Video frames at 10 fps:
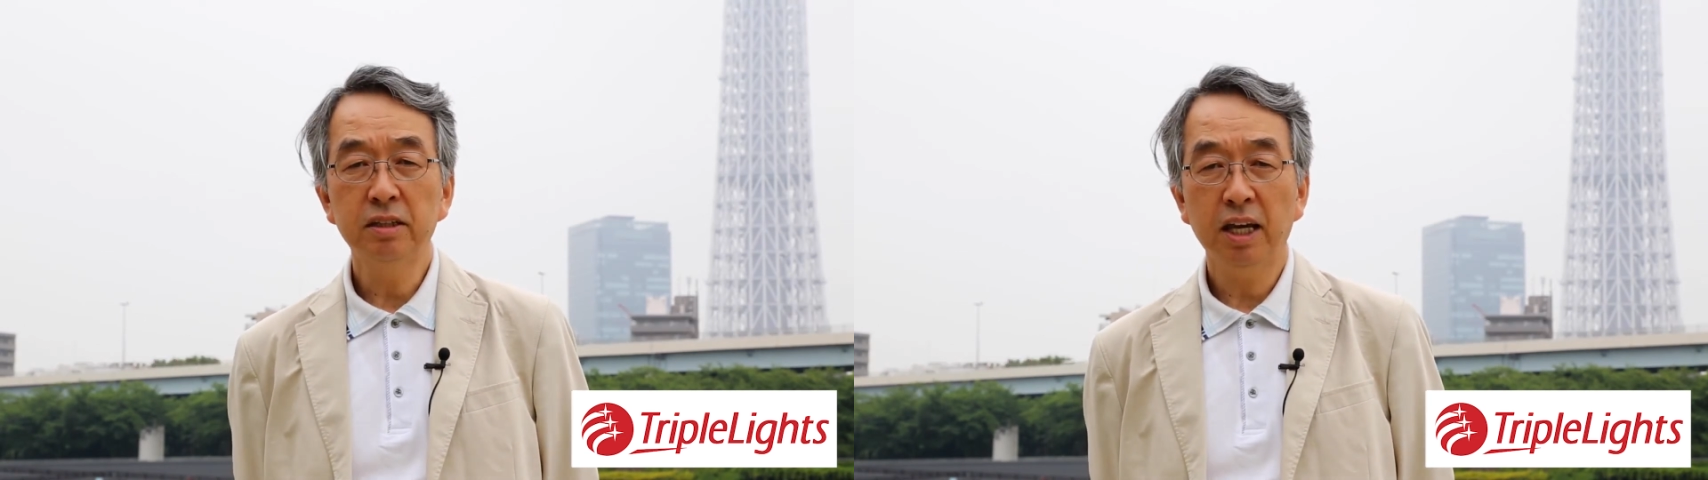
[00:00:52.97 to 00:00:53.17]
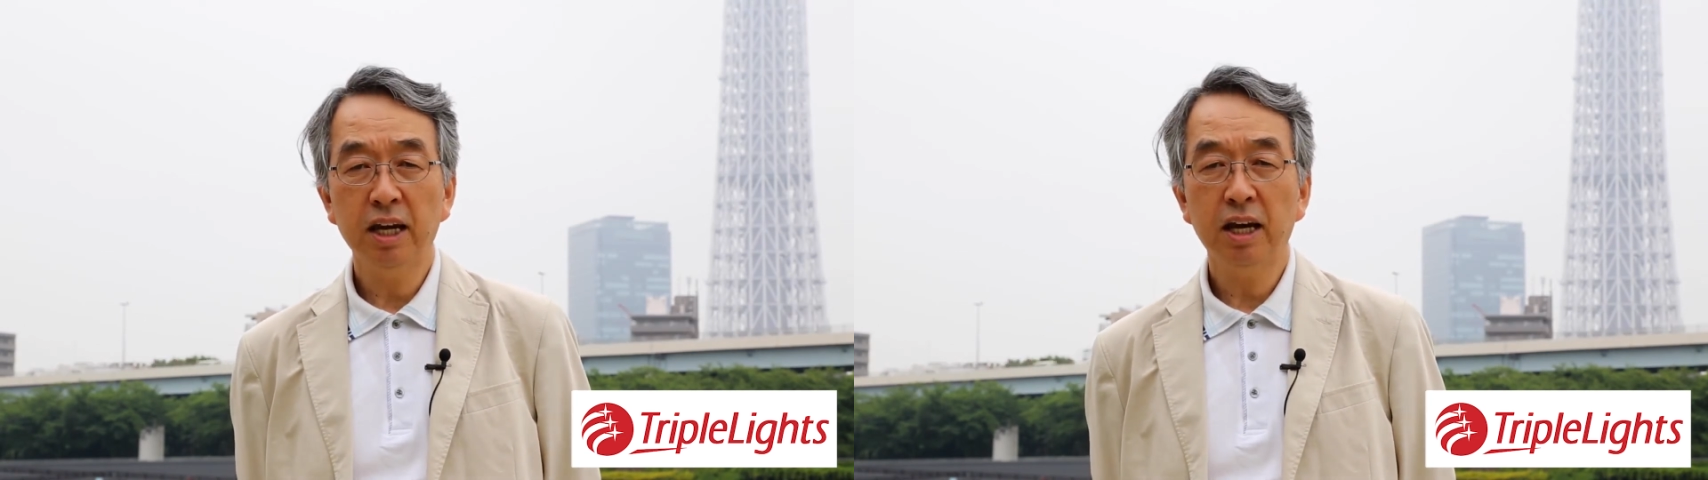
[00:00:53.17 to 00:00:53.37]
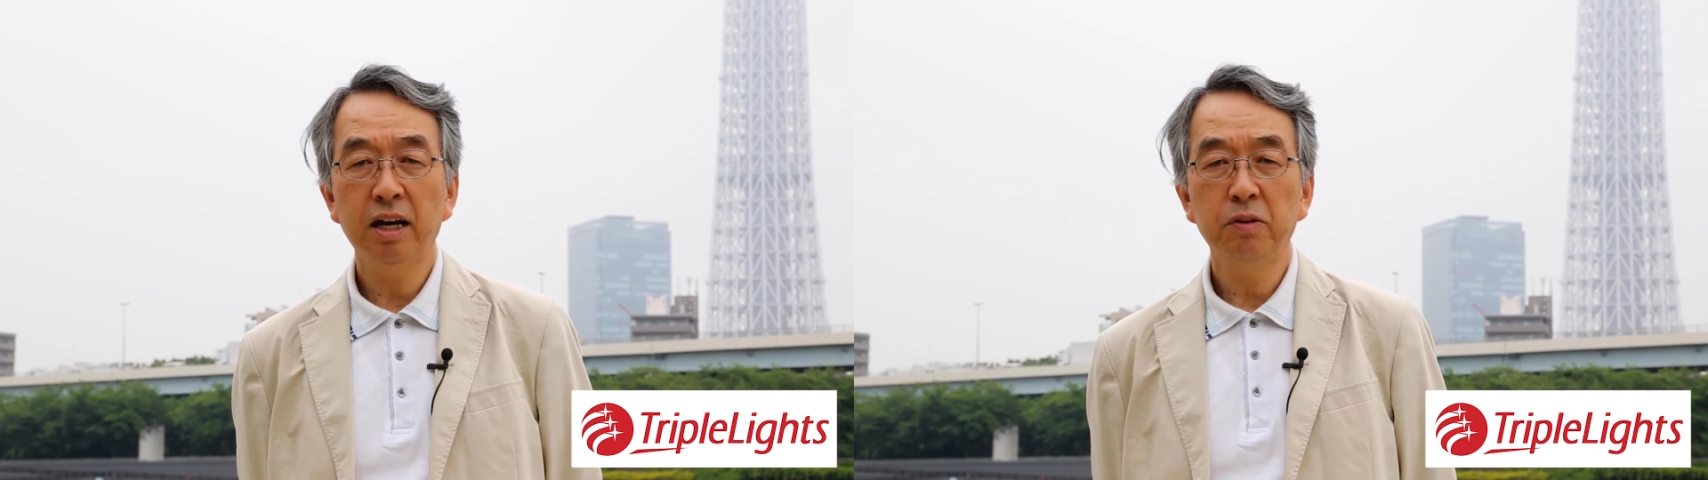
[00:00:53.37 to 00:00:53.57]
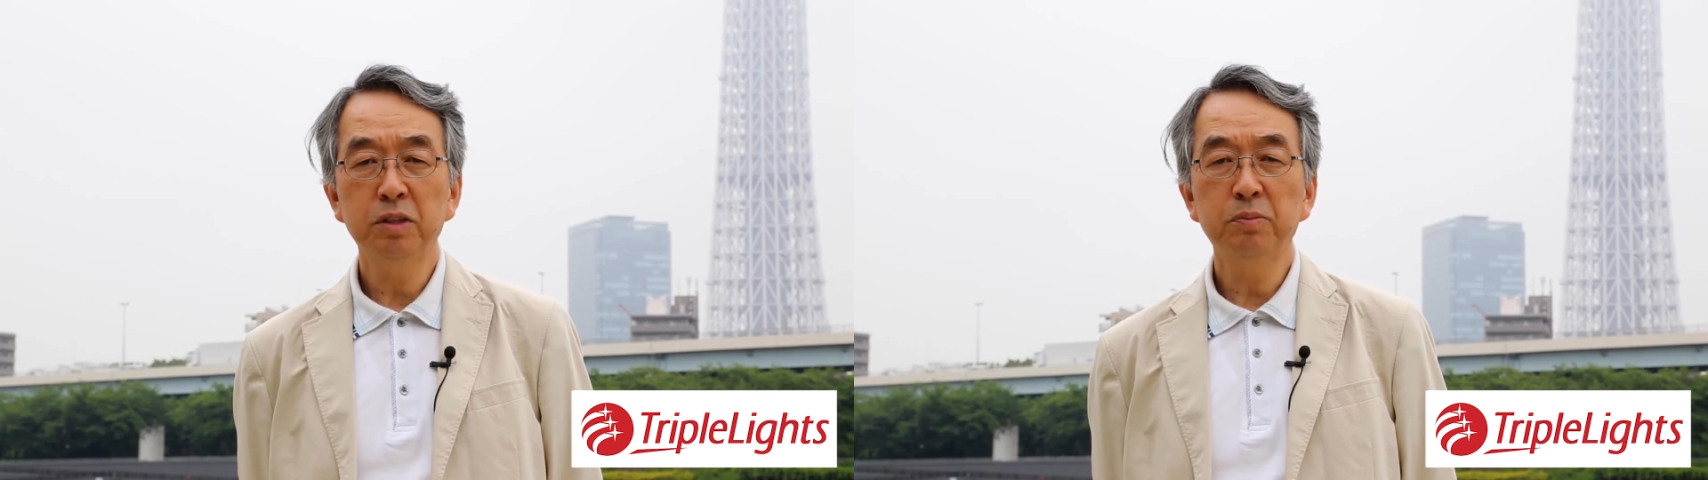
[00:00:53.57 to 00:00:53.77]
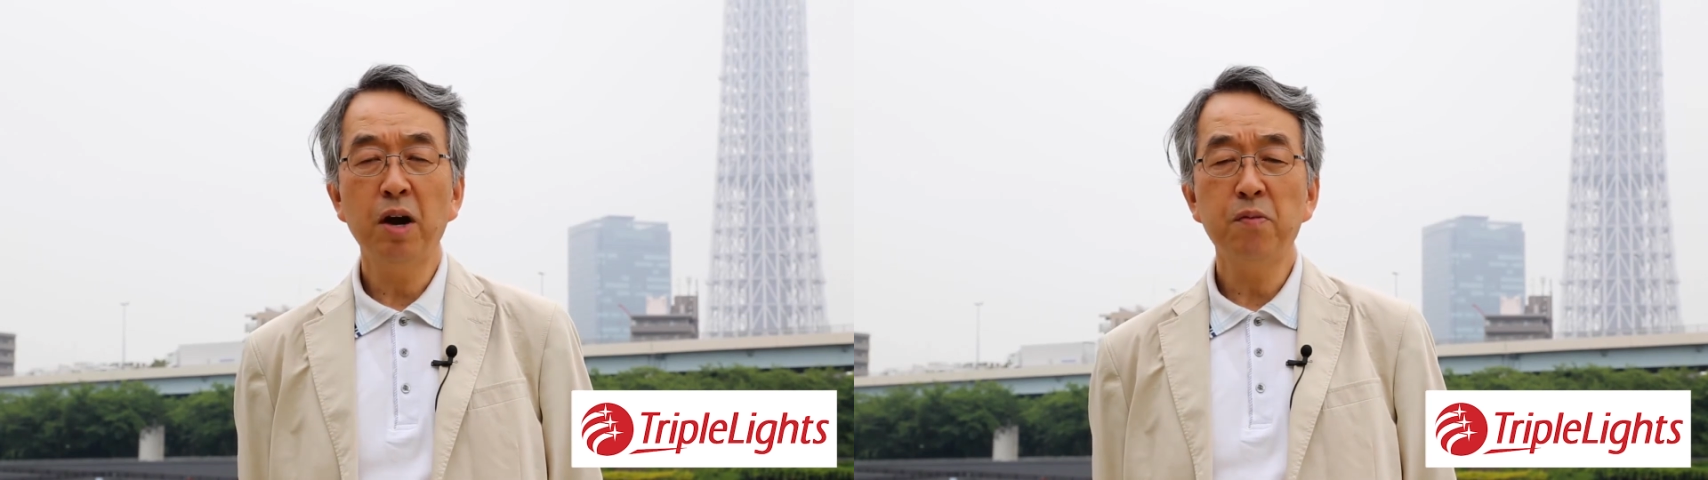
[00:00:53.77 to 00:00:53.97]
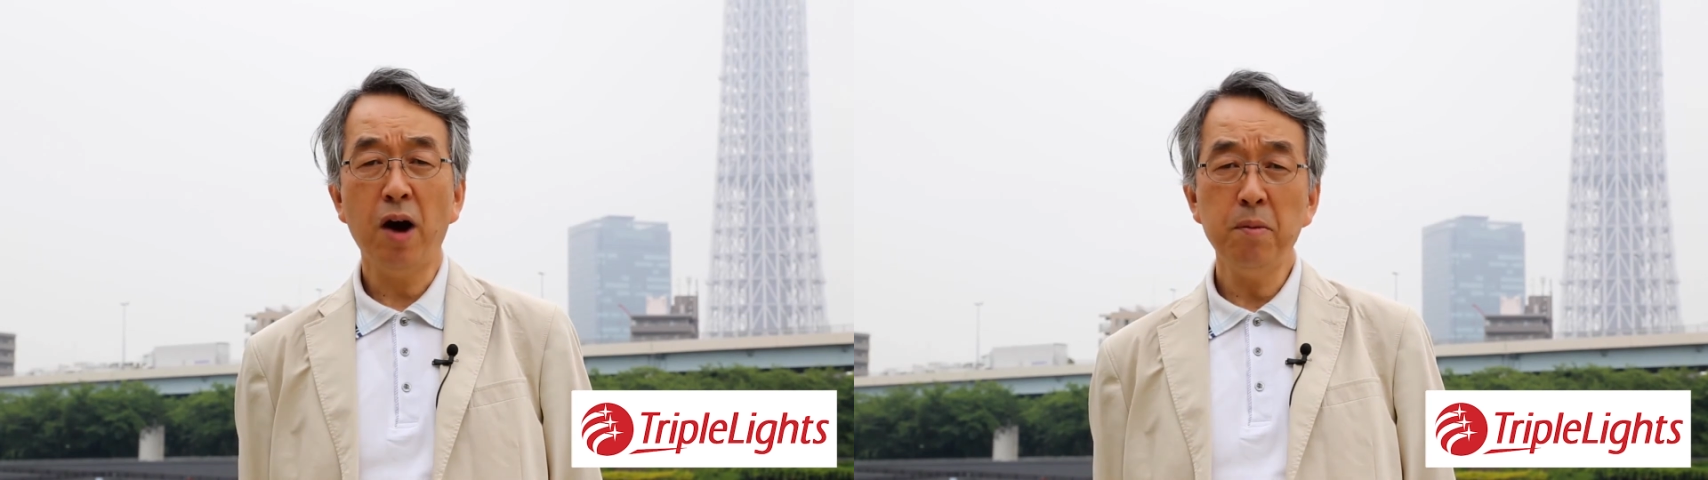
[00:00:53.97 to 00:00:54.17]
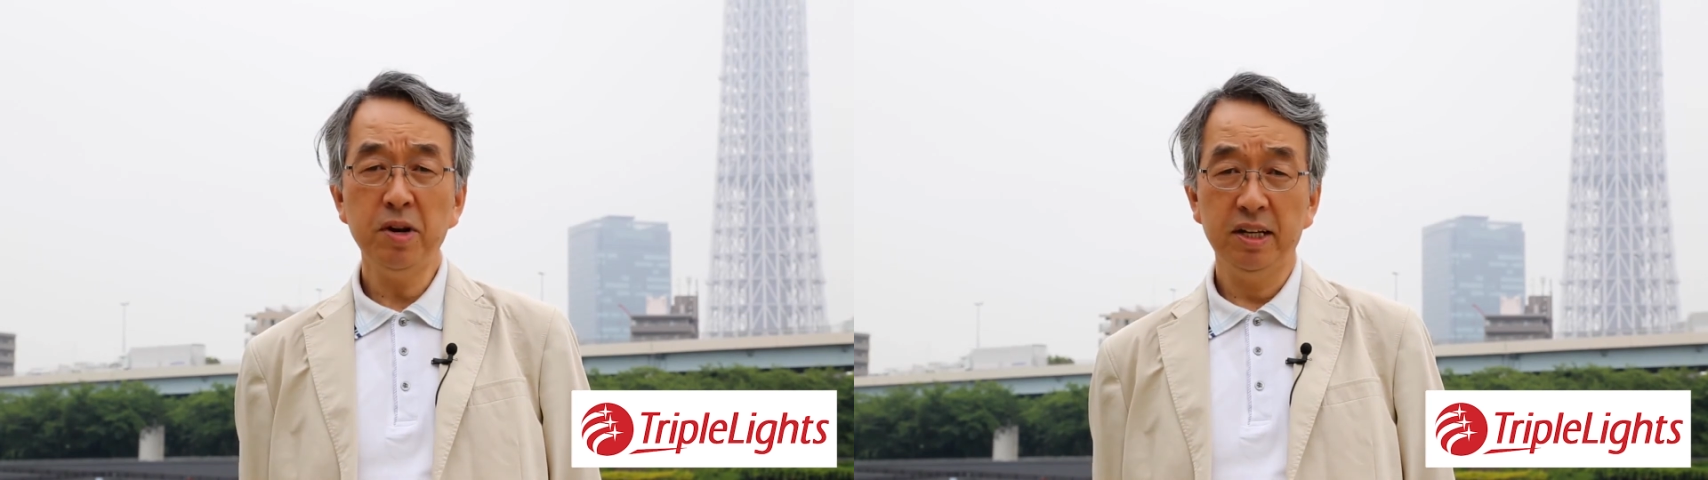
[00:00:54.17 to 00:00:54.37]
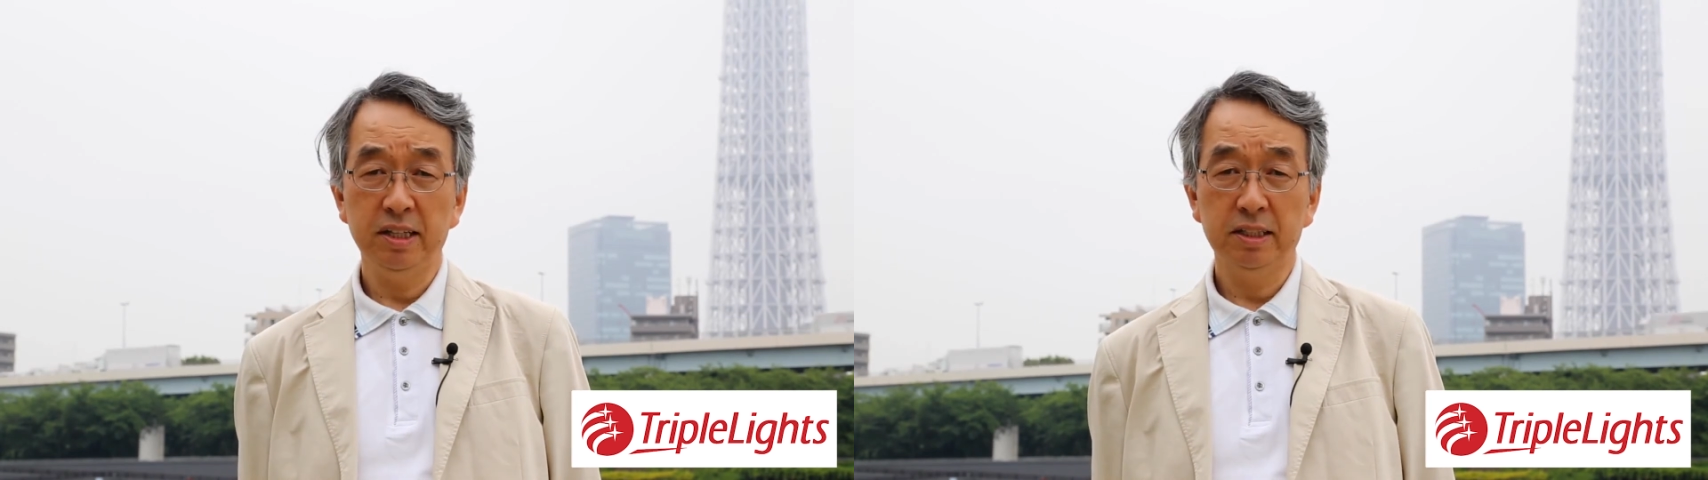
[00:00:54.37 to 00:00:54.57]
there with my
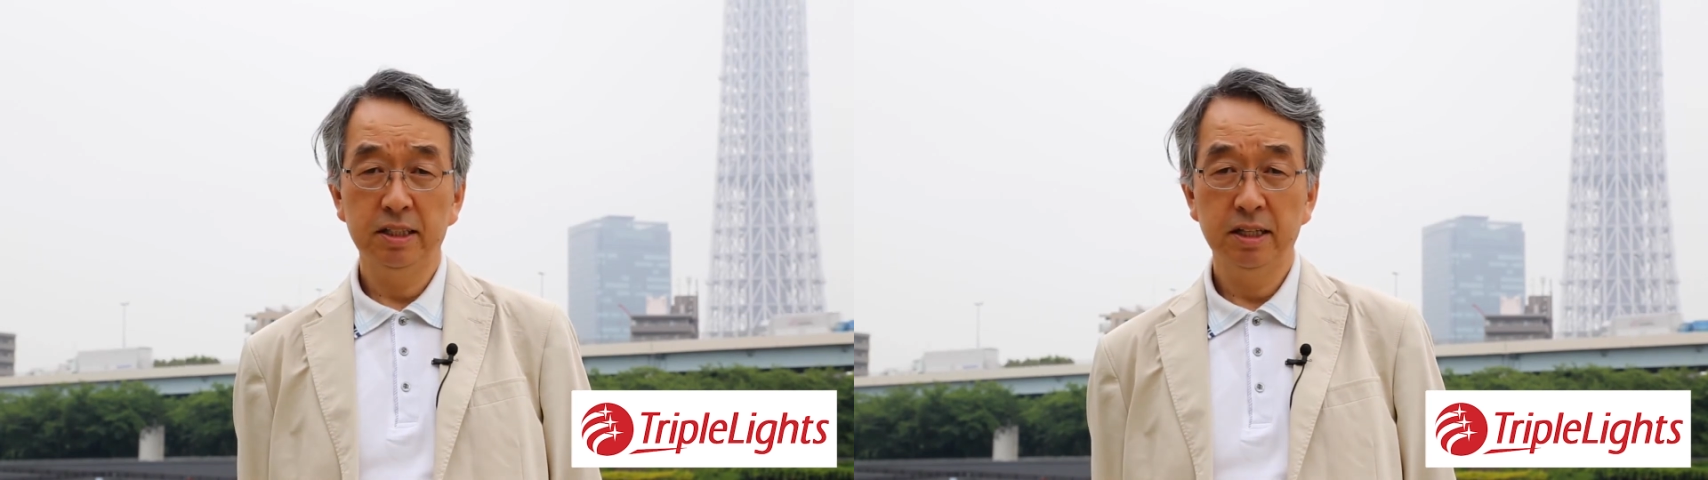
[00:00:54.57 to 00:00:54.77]
families.